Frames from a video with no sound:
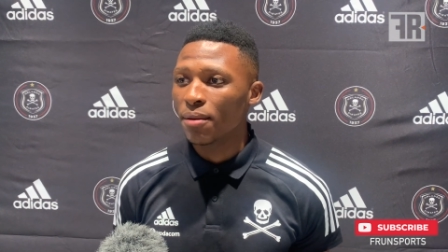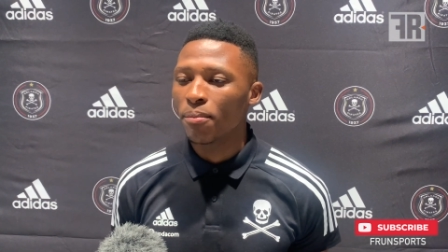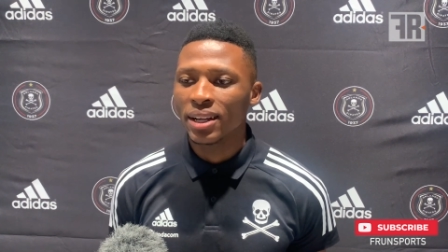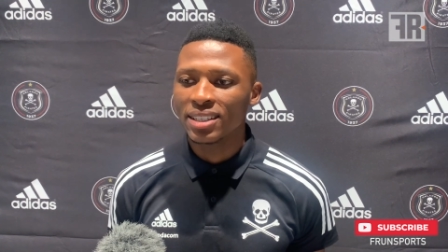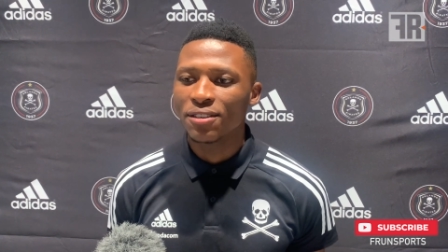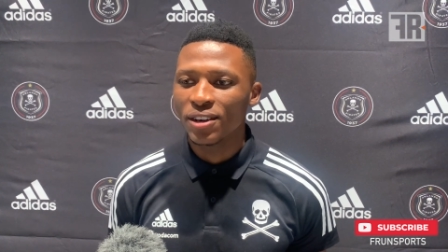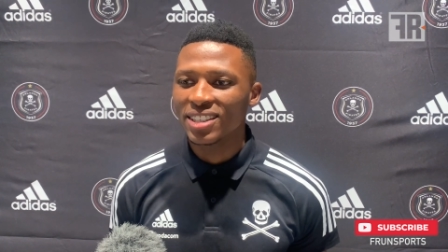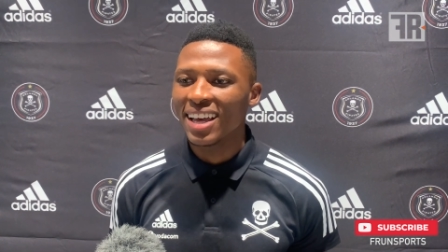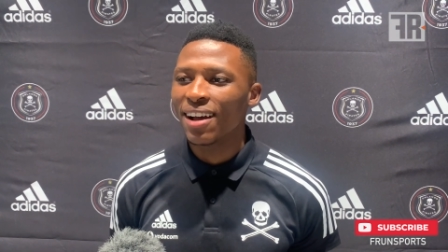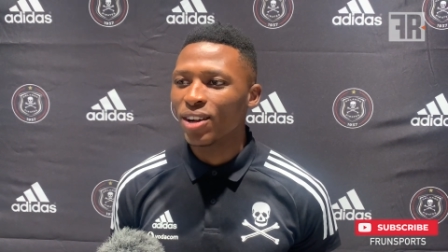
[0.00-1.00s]
But first,
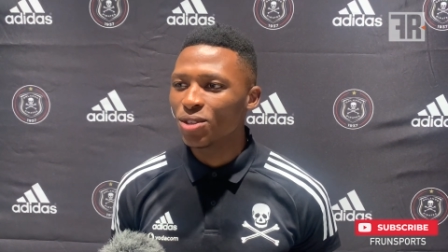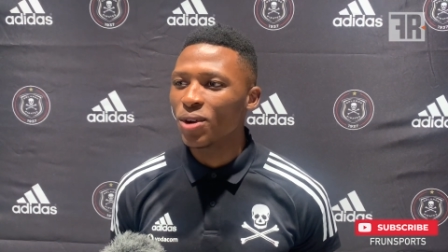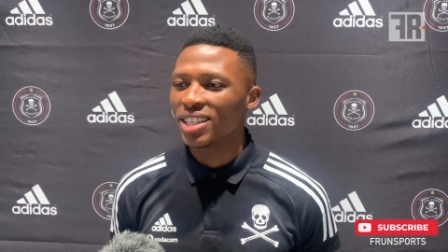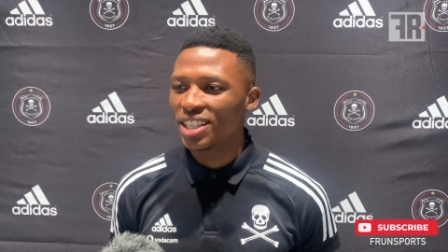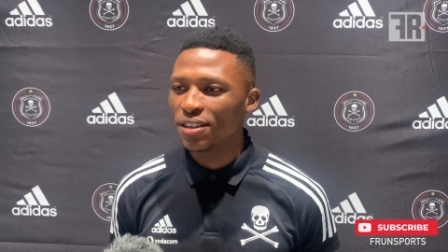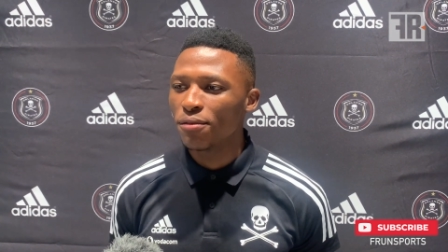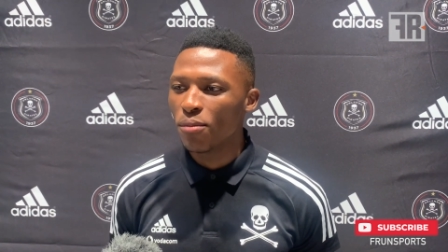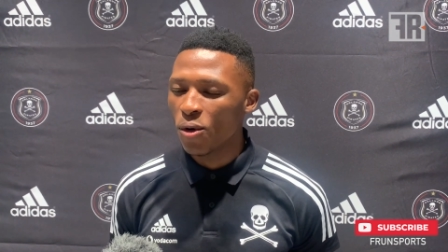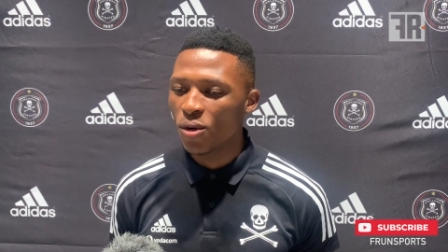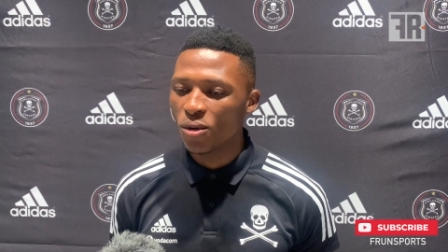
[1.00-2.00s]
I want to achieve
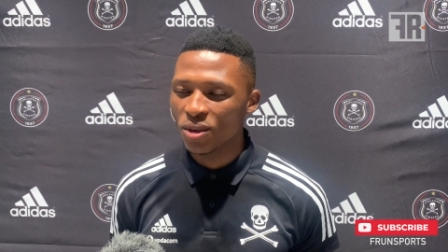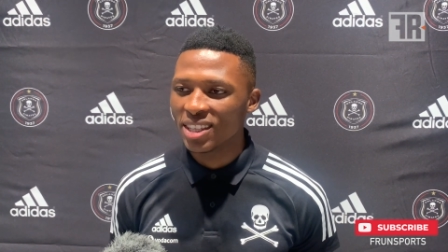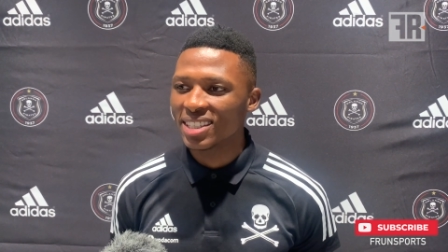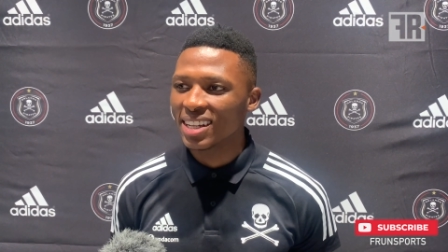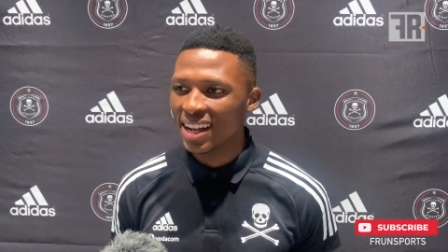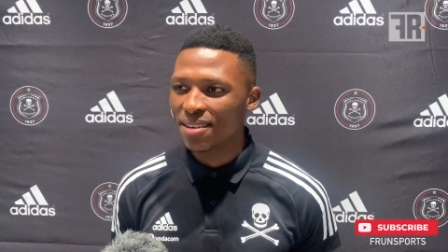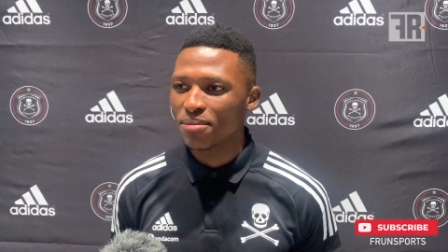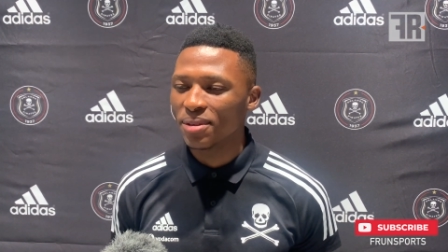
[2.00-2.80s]
more with this club.